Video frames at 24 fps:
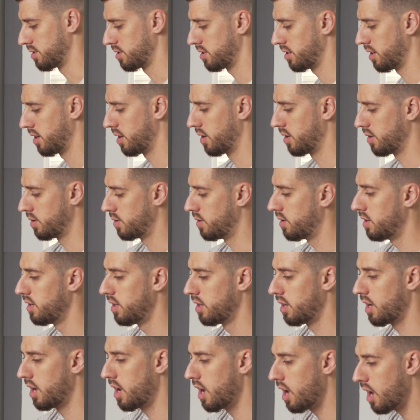so
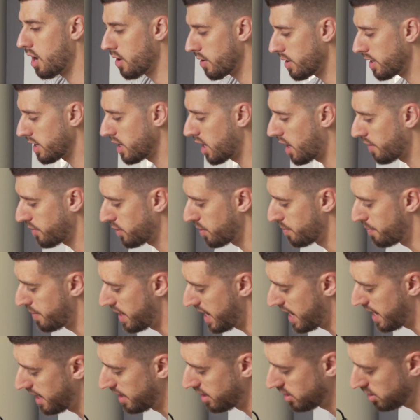already off the
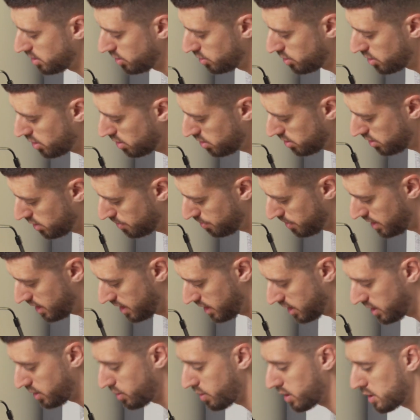bat, you know that
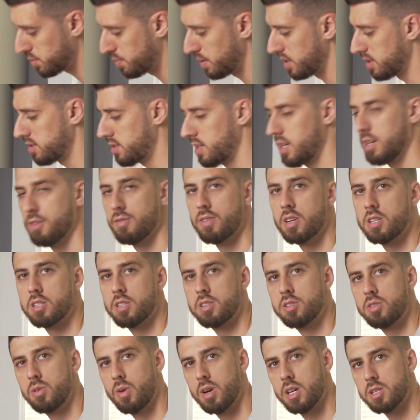being USB-C
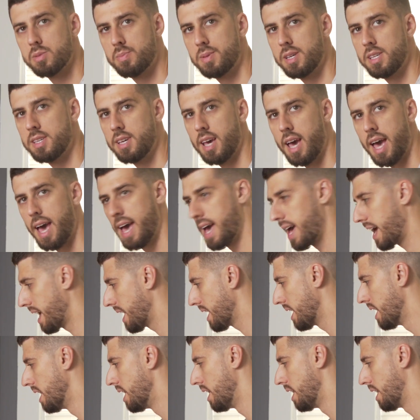versus
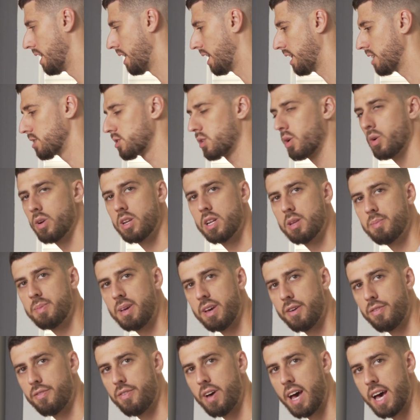USB-A is going to
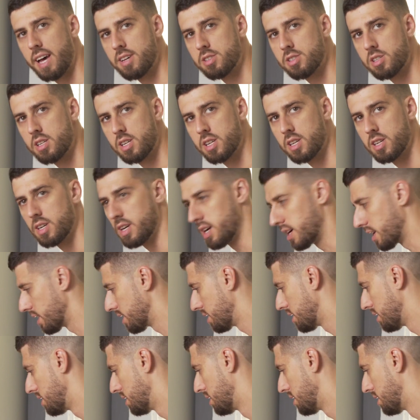be a faster